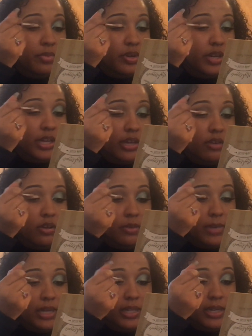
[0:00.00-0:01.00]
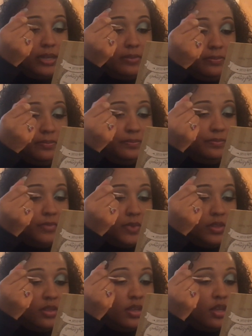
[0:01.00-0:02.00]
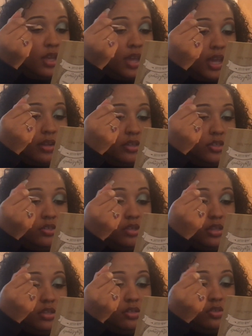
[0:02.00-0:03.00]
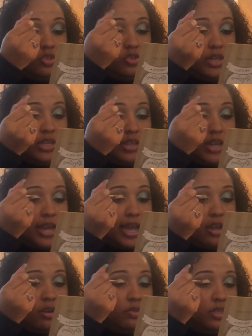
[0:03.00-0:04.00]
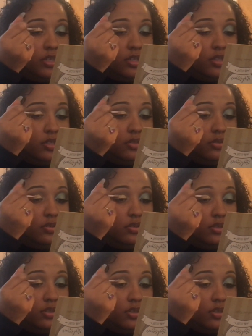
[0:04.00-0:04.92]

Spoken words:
putting it on my lid. I'm going to show a little trick that I always do.